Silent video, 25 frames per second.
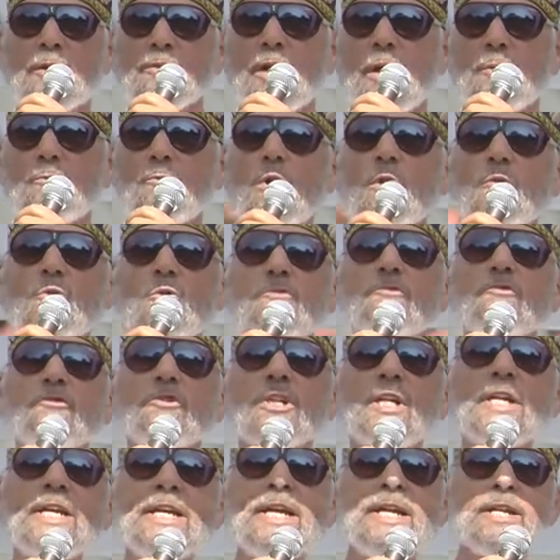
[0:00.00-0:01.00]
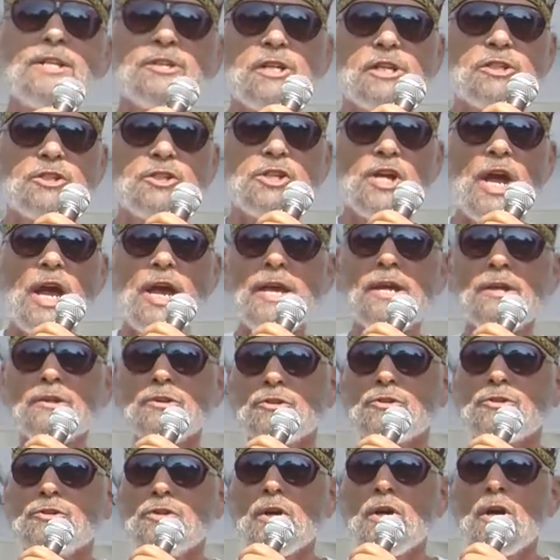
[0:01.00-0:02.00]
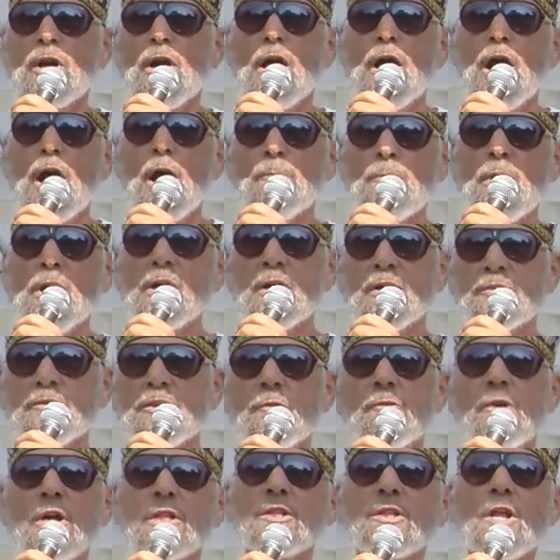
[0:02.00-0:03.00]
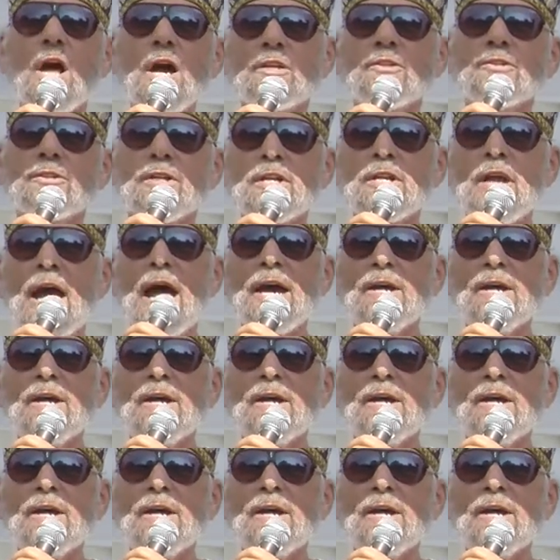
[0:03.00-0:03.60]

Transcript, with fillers: that will lead to change among the reluctant